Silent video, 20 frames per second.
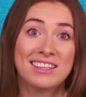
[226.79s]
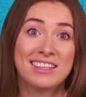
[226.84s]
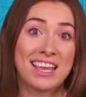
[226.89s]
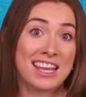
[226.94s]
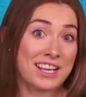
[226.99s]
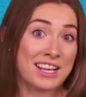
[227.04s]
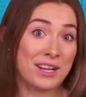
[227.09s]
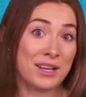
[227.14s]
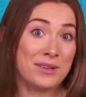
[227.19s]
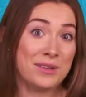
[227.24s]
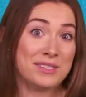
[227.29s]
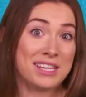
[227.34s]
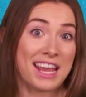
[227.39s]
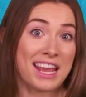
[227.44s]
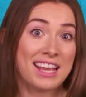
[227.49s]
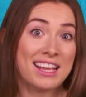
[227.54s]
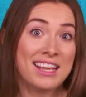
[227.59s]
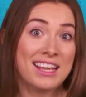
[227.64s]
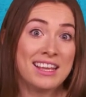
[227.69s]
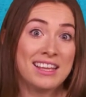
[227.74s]

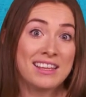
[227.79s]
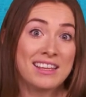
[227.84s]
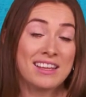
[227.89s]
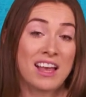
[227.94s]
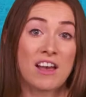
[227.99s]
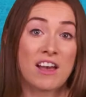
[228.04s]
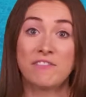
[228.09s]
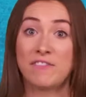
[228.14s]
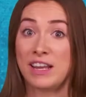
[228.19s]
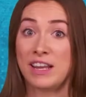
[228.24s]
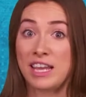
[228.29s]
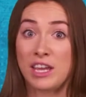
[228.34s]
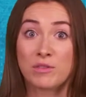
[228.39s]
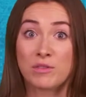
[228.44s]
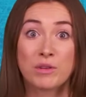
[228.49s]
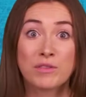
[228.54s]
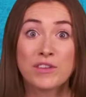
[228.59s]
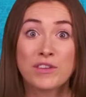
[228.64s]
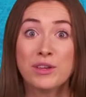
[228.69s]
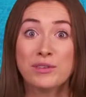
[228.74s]
including affiliate
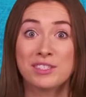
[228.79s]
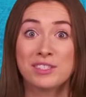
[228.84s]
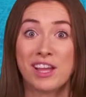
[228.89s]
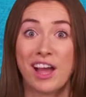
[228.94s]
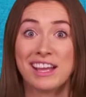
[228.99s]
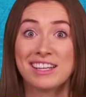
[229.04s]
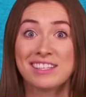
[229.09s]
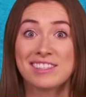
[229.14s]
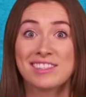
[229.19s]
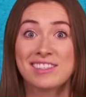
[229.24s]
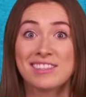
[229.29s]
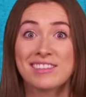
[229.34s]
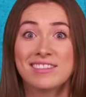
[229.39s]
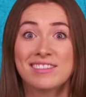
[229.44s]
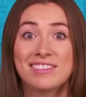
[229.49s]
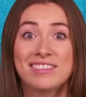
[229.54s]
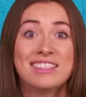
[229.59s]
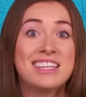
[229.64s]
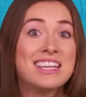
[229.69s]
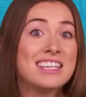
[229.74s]
review sites,
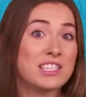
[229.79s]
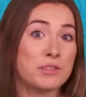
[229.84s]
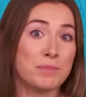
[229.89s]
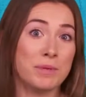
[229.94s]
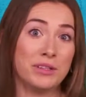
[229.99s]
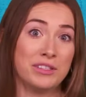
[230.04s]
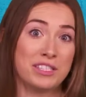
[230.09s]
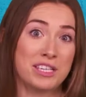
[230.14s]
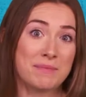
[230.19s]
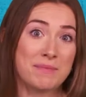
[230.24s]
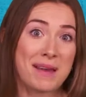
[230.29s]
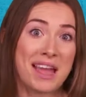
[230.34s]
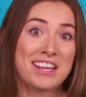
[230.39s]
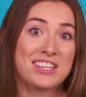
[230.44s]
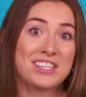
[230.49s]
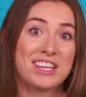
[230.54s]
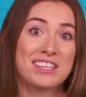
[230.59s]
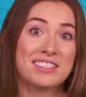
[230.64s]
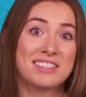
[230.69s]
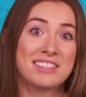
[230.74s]
list building
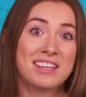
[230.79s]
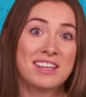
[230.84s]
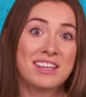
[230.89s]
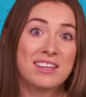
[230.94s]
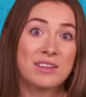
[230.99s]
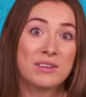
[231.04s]
pages,